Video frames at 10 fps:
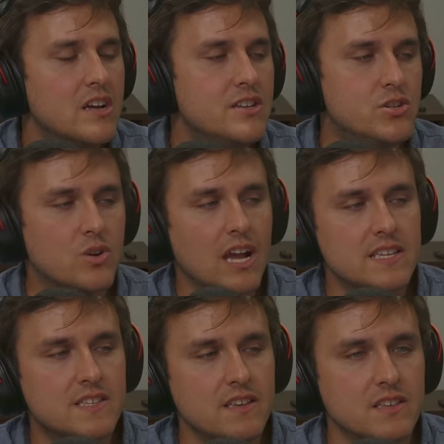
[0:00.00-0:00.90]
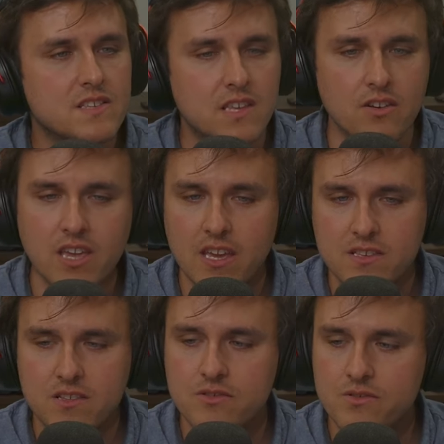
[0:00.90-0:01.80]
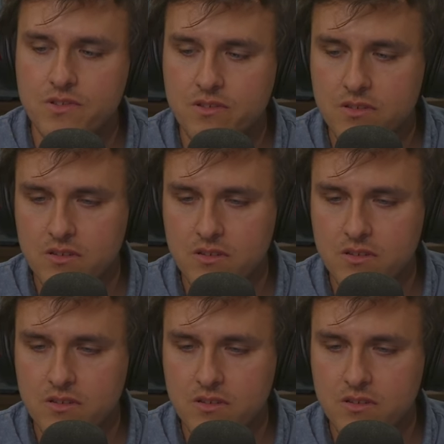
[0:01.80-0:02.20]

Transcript: did you guys see the Steelcase news?